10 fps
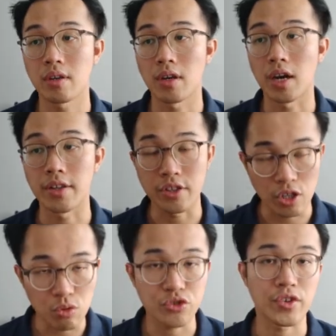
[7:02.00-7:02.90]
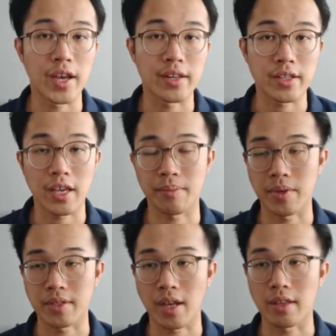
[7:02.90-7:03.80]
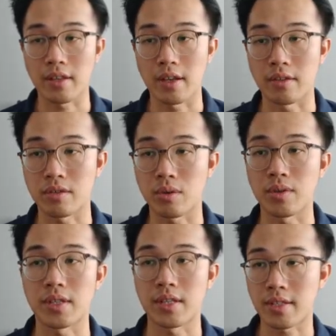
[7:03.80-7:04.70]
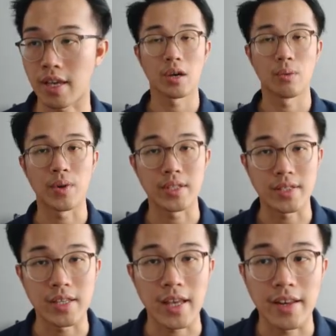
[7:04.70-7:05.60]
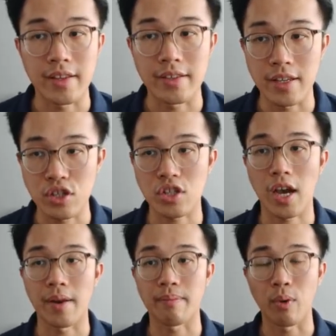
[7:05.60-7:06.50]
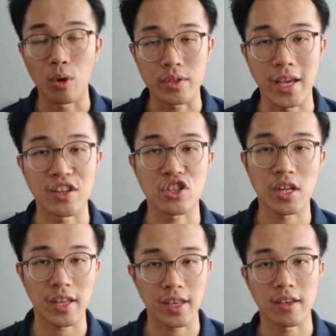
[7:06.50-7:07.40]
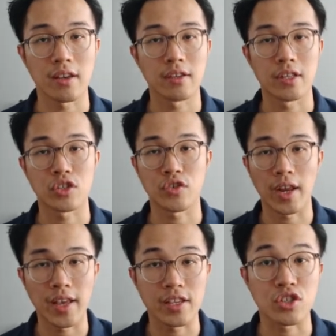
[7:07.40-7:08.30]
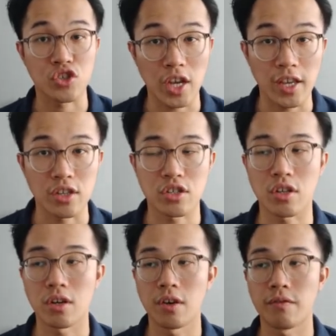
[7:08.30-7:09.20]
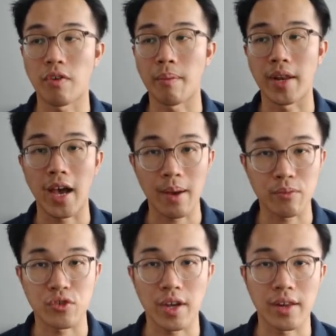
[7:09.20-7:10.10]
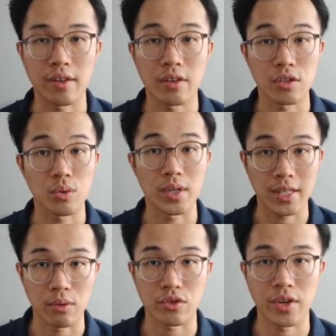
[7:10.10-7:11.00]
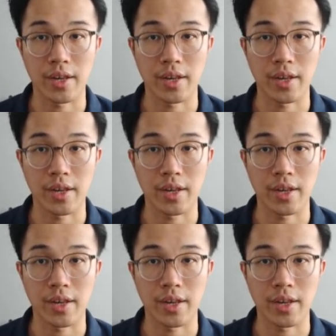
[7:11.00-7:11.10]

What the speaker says: a new trend can be started. So in this case, we see that in this chart, potentially the trend has changed from an uptrend to a downtrend.